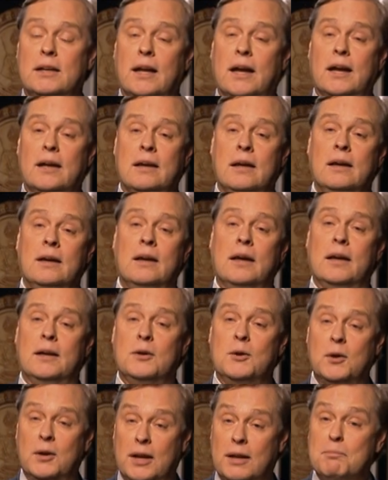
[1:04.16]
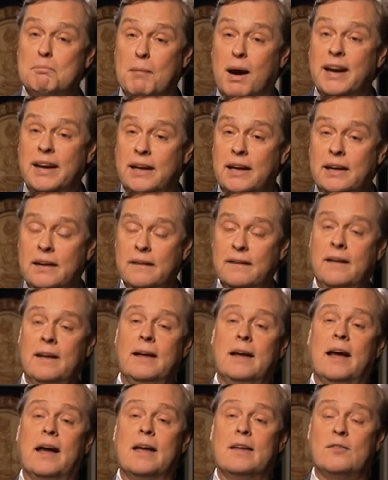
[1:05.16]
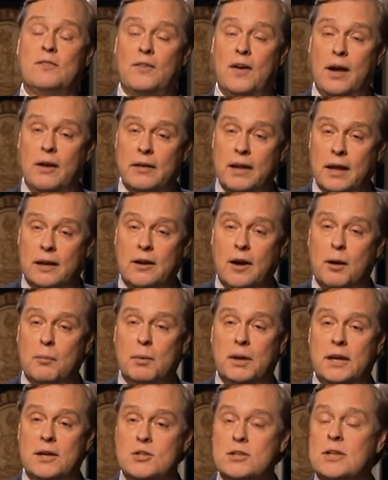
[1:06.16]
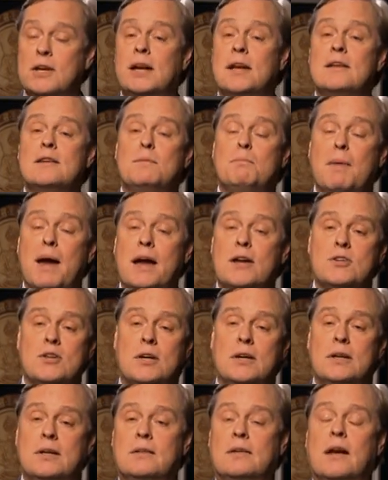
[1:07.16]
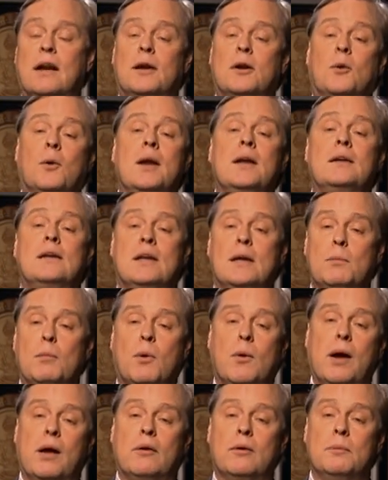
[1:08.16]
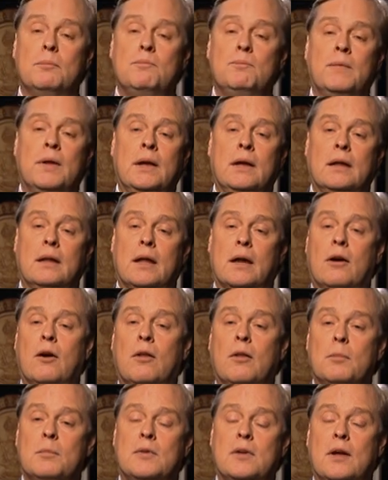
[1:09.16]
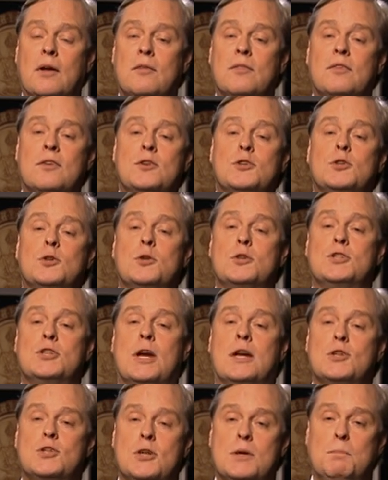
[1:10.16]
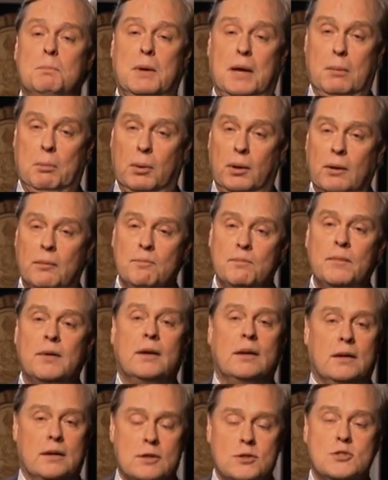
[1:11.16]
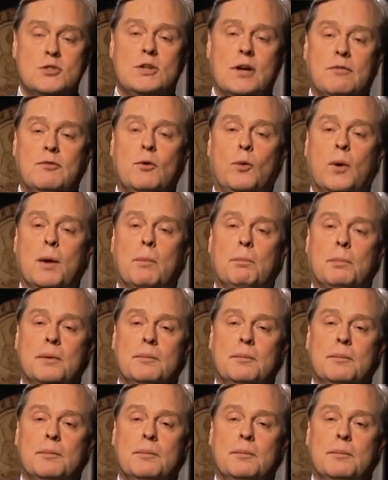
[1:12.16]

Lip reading: tech and good at money, has found that combination, and it's magic. And he's got a great team around him. They call themselves the search engine people. Here's Jeff Quipp.